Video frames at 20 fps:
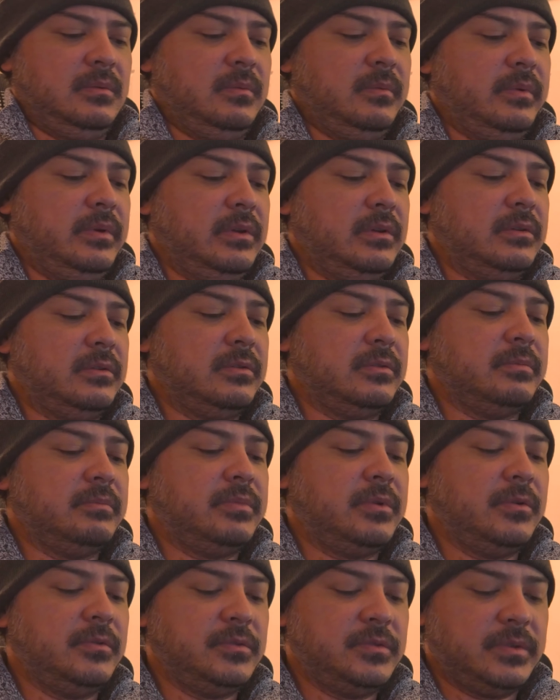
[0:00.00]
we are
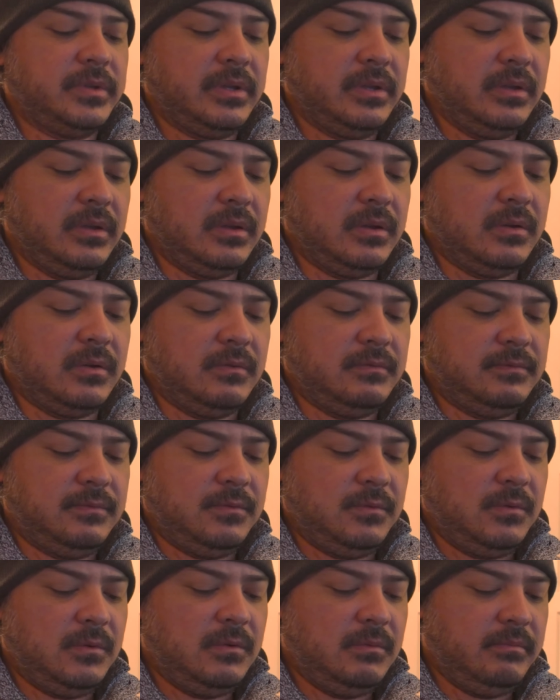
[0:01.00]
approaching a
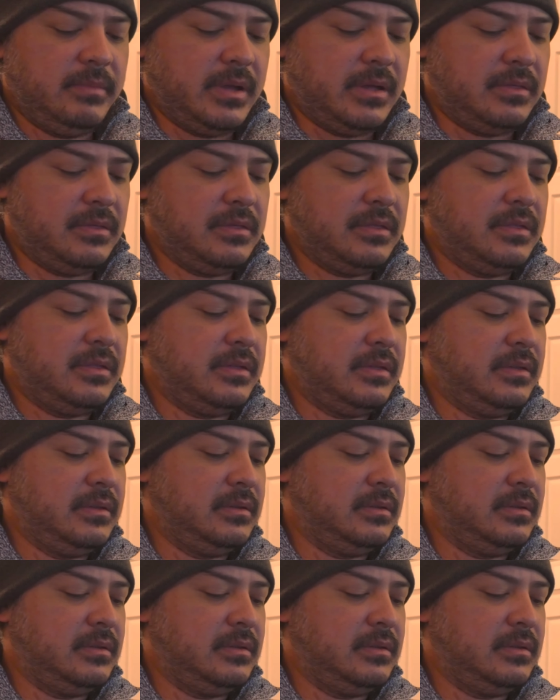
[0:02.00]
full month